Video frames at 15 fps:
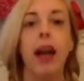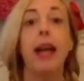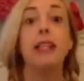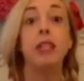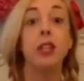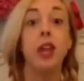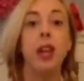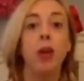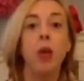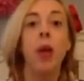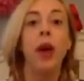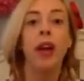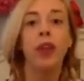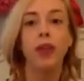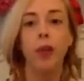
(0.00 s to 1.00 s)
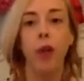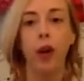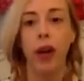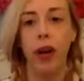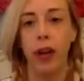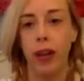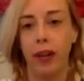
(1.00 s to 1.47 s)
I stayed awake
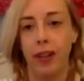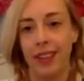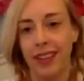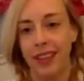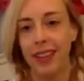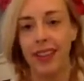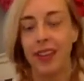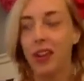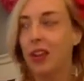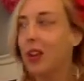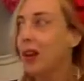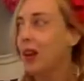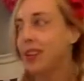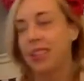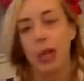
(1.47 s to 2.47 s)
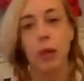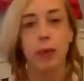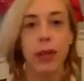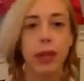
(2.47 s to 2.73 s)
for it, except